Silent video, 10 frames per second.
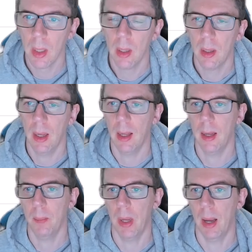
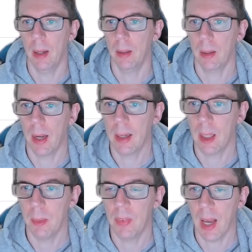and click
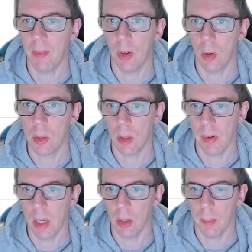them if they haven't looked
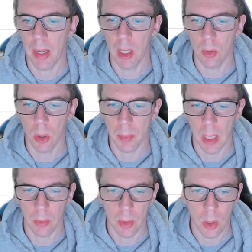already on the menu drop
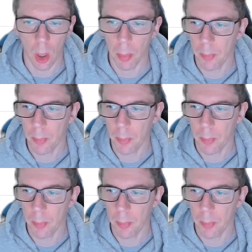down at the top.